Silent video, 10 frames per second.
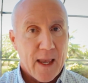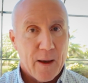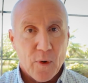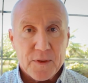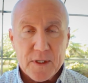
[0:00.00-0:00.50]

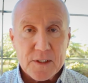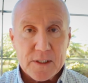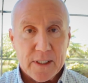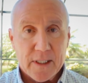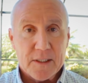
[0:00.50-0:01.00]
And what this
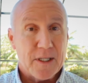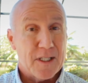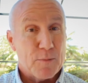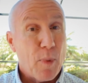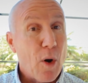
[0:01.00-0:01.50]
is,
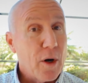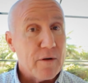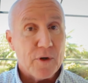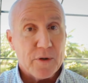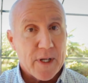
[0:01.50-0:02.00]
it's part
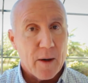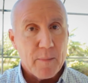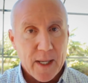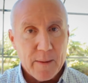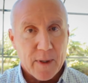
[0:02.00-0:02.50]
of your down
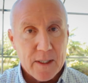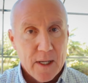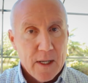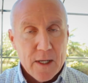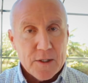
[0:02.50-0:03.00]
payment.
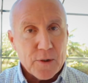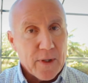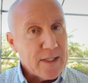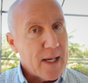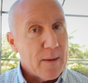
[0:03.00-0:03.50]
So
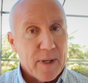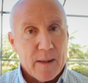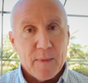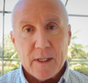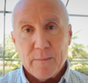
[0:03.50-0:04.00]
that down
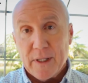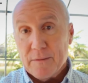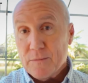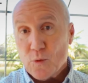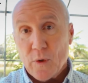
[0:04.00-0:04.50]
payment can be
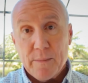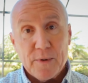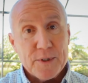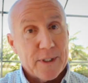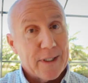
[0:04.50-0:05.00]
20%,
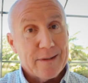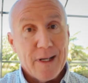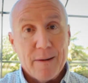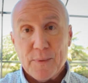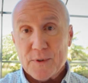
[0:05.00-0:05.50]

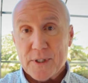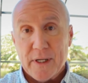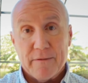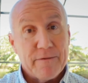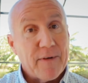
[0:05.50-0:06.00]

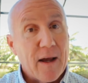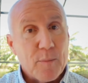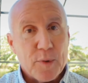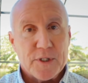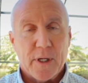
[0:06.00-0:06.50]
10%,
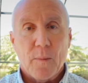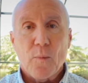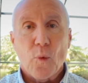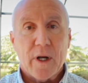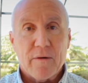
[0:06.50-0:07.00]
5%,
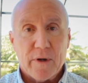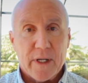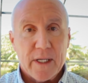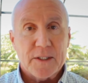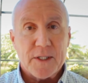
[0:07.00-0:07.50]
whatever it
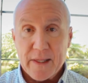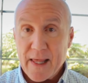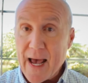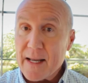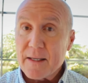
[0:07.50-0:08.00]
is. And
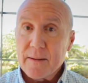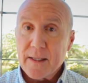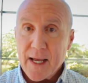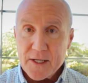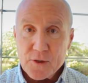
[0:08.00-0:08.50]
that
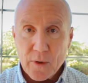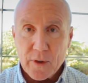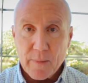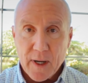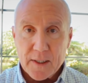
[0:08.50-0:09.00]
escrow
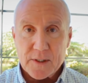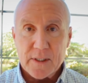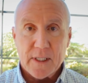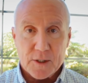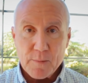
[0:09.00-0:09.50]

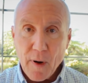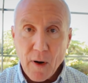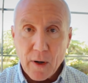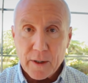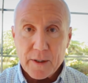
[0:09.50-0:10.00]
deposit is
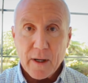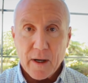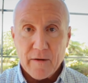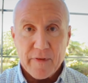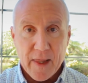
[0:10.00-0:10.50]
part
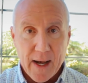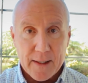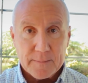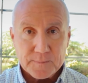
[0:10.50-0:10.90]
of that.